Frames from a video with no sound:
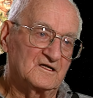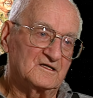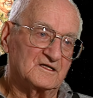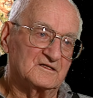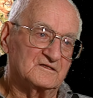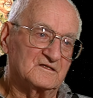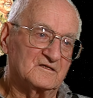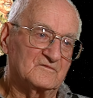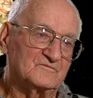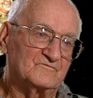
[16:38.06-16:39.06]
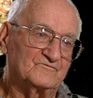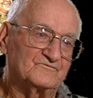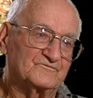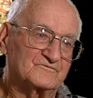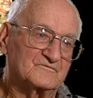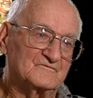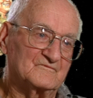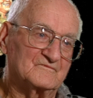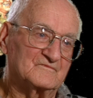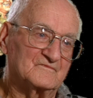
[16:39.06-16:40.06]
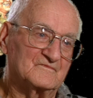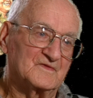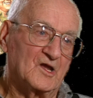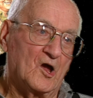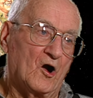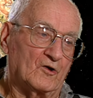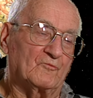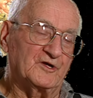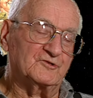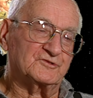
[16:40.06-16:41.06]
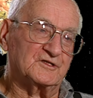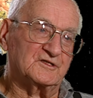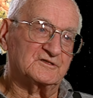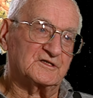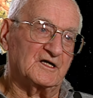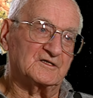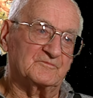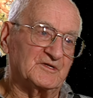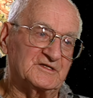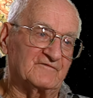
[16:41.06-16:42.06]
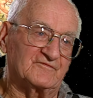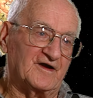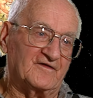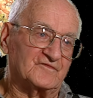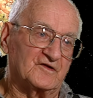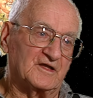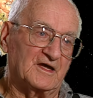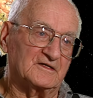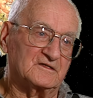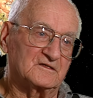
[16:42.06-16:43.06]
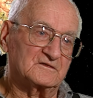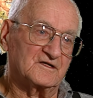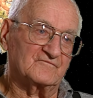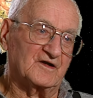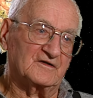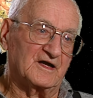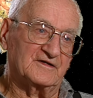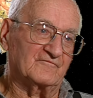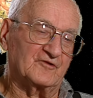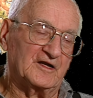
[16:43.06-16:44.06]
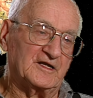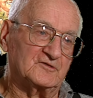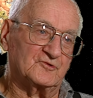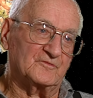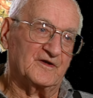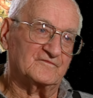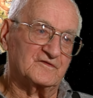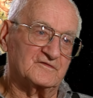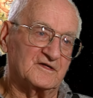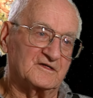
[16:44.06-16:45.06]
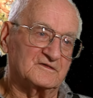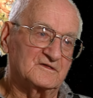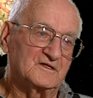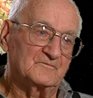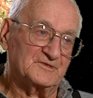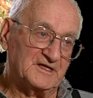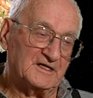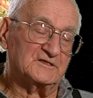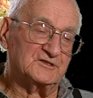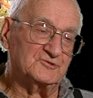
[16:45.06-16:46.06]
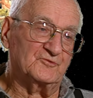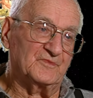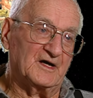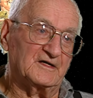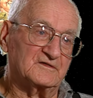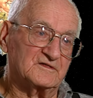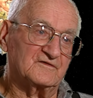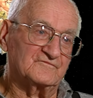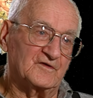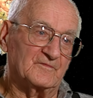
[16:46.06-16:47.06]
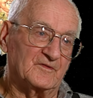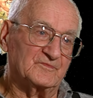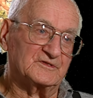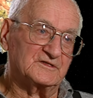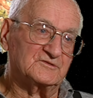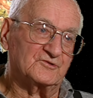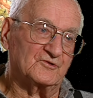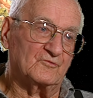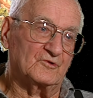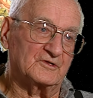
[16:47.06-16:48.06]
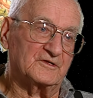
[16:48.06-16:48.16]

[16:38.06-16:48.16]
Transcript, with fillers: Did you ever talk to him about his work at all? Or his... Oh, we used to discuss it, but never after that. Never. I never ran into him after that. But they continued buying stuff from him, but they sure warned